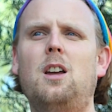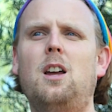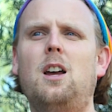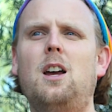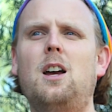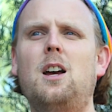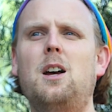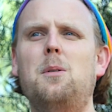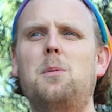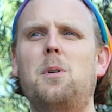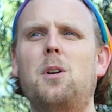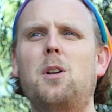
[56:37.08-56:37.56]

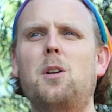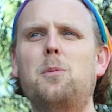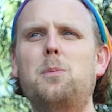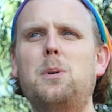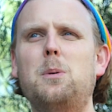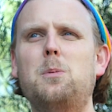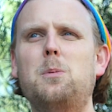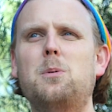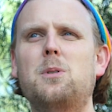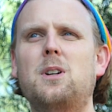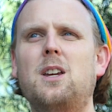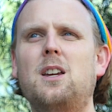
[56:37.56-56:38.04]
A lot of
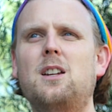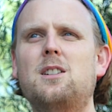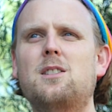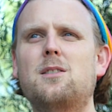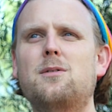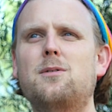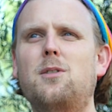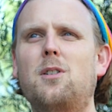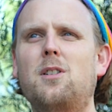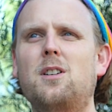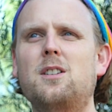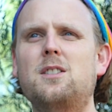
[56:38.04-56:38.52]
people get into
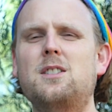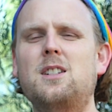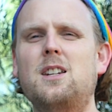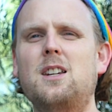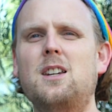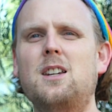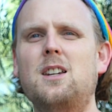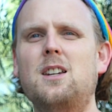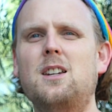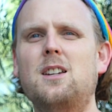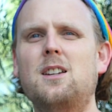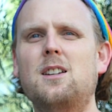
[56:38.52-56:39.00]

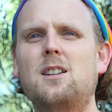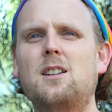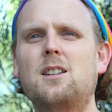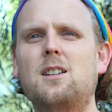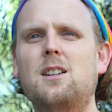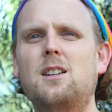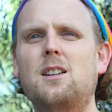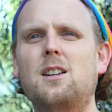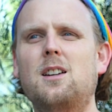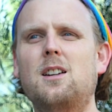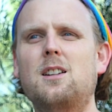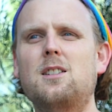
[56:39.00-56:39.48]
volunteer
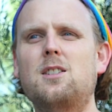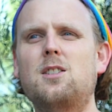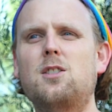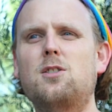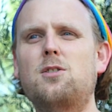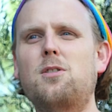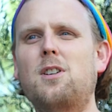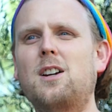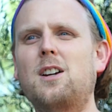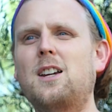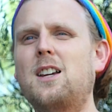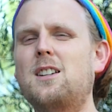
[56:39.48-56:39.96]
to
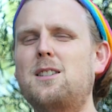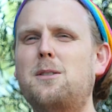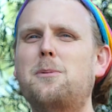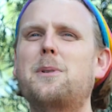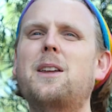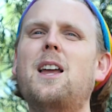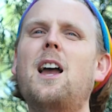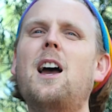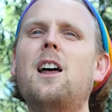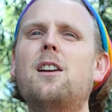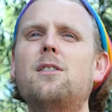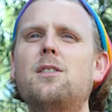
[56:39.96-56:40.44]
try and get
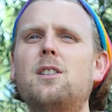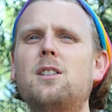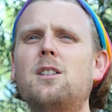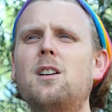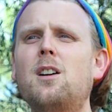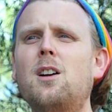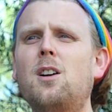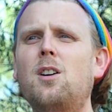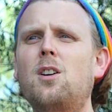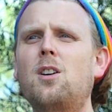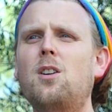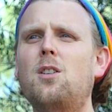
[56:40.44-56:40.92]
something out of it
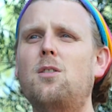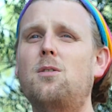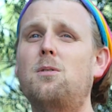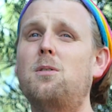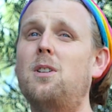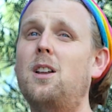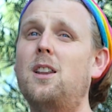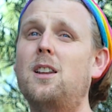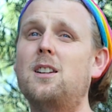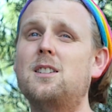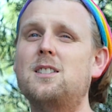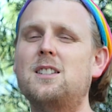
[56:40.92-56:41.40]

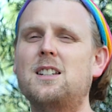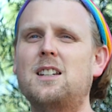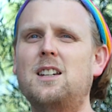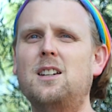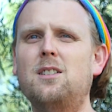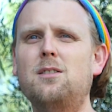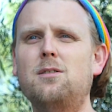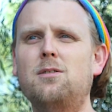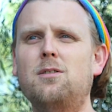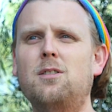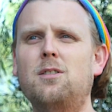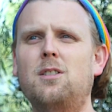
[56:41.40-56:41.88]
rather than to
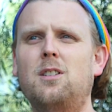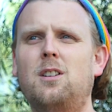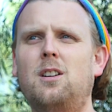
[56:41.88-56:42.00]
give.